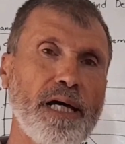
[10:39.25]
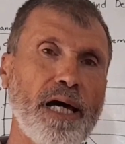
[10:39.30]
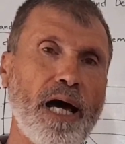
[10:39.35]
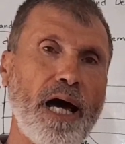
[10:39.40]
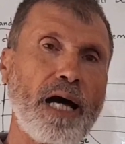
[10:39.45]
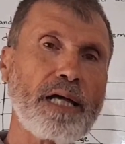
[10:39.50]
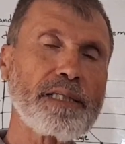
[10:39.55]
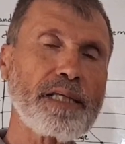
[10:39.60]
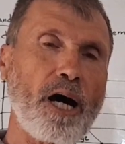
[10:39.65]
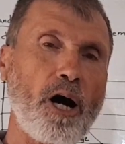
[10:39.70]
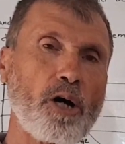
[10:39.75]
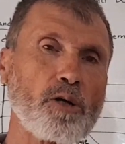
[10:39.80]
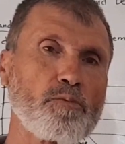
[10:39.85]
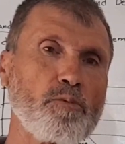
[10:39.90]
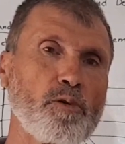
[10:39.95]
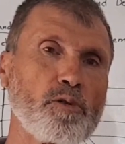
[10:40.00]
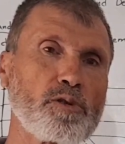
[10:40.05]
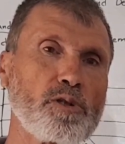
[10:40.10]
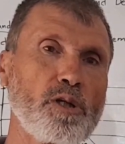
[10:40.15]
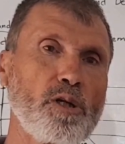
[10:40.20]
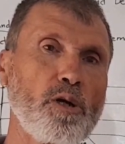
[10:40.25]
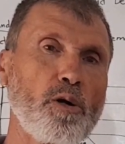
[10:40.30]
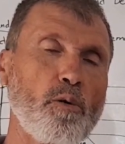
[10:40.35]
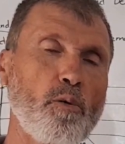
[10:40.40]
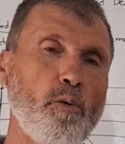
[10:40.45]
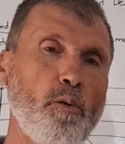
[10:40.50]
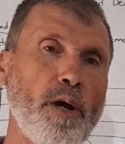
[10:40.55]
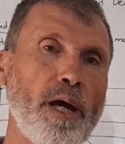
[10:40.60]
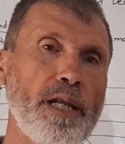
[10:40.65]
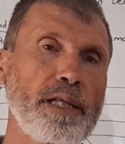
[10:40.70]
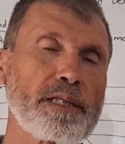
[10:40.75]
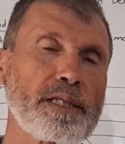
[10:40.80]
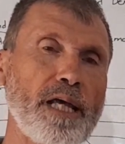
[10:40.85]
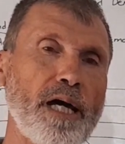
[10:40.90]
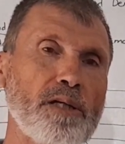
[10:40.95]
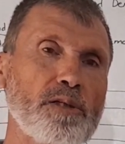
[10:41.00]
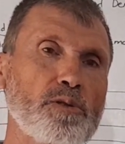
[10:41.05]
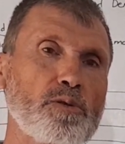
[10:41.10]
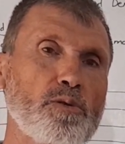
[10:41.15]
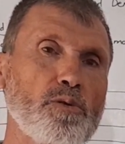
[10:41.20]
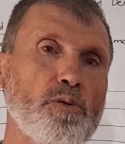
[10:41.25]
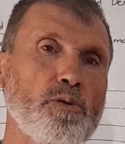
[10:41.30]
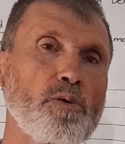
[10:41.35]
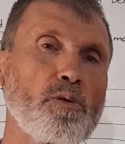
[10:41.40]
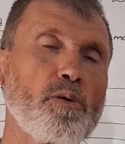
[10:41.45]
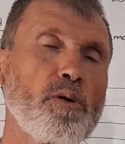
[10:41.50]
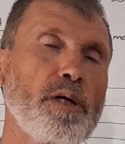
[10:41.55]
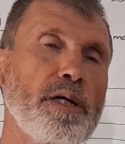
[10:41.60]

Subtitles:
and output will tend to,